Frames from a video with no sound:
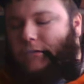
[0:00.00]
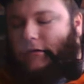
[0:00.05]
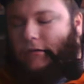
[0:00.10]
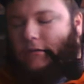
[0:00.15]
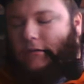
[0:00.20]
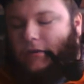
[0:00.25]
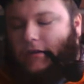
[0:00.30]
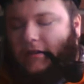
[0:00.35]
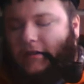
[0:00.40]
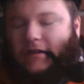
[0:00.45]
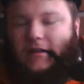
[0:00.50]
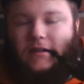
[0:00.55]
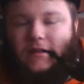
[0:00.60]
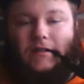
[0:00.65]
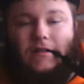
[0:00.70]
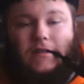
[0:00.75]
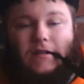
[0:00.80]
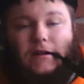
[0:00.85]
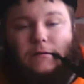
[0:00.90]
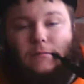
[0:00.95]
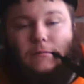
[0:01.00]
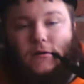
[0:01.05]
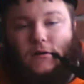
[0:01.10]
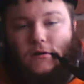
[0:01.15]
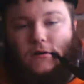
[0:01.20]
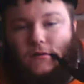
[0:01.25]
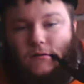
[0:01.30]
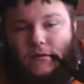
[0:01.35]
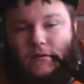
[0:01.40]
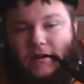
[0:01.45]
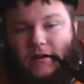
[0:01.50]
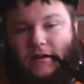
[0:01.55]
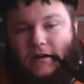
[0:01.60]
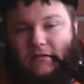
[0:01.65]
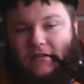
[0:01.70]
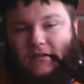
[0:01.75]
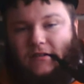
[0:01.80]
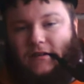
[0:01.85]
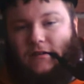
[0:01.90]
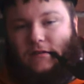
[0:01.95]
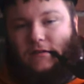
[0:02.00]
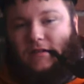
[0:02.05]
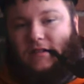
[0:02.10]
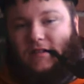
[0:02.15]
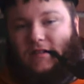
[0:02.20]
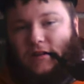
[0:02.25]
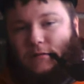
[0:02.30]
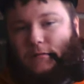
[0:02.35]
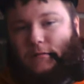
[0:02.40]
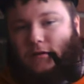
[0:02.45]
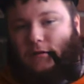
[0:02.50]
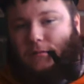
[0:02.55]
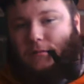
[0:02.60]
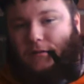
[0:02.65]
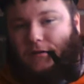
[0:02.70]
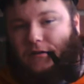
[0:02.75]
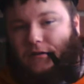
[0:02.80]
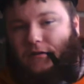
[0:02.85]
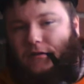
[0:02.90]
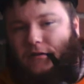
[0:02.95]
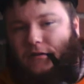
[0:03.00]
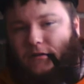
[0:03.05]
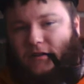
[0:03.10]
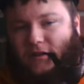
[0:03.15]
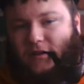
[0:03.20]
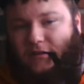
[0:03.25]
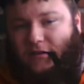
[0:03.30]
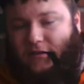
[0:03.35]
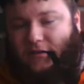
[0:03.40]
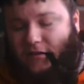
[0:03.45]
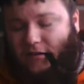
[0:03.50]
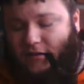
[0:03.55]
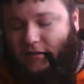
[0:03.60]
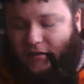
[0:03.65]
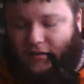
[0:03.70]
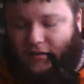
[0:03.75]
or at least the label. When I received the label, I purchased 2 ounces.